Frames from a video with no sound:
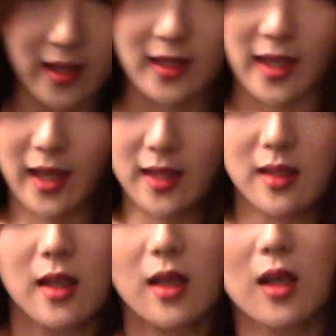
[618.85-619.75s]

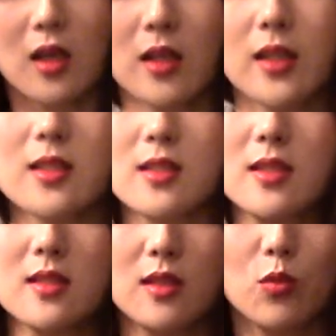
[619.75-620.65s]
again. This
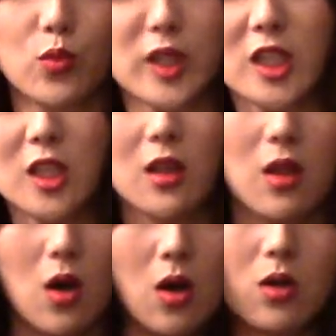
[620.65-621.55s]
is a really
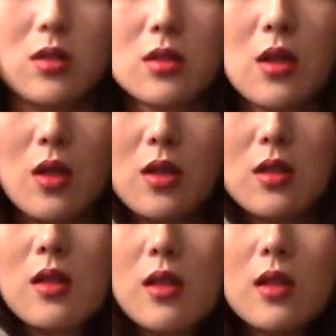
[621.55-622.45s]
long
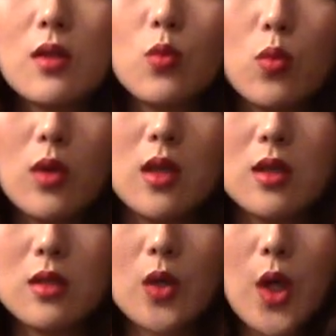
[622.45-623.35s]

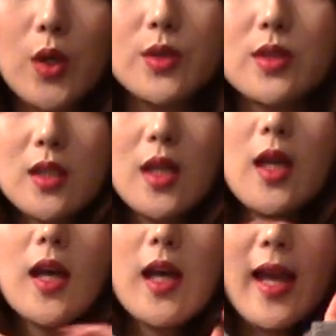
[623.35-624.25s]
wool coat.
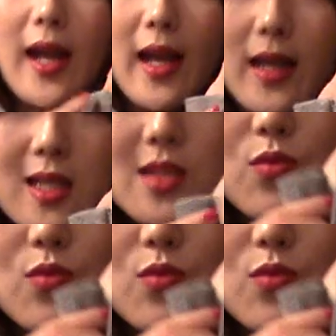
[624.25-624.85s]
It has